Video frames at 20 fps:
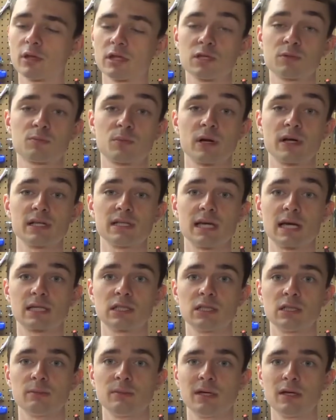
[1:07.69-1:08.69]
The springs
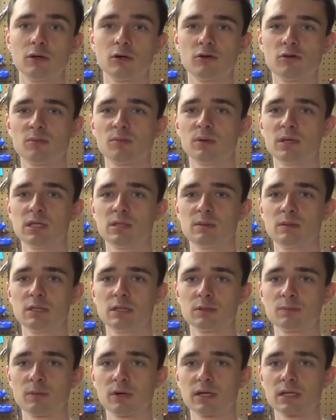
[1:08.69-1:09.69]
actually make good replacement
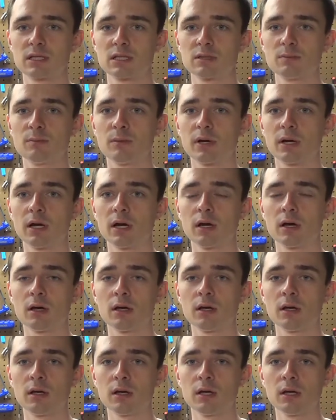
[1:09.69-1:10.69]
springs, but
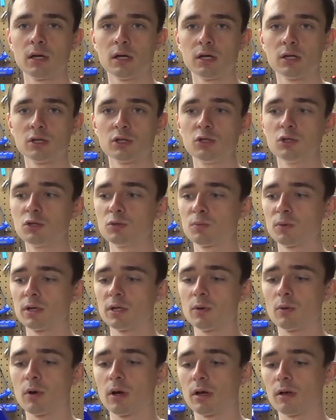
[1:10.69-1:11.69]
shoots
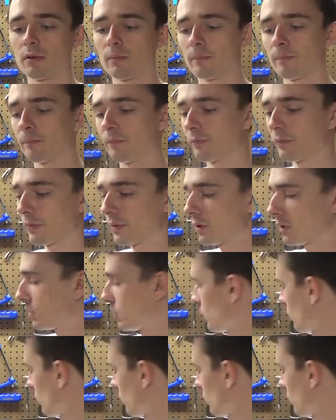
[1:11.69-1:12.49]
pretty well. So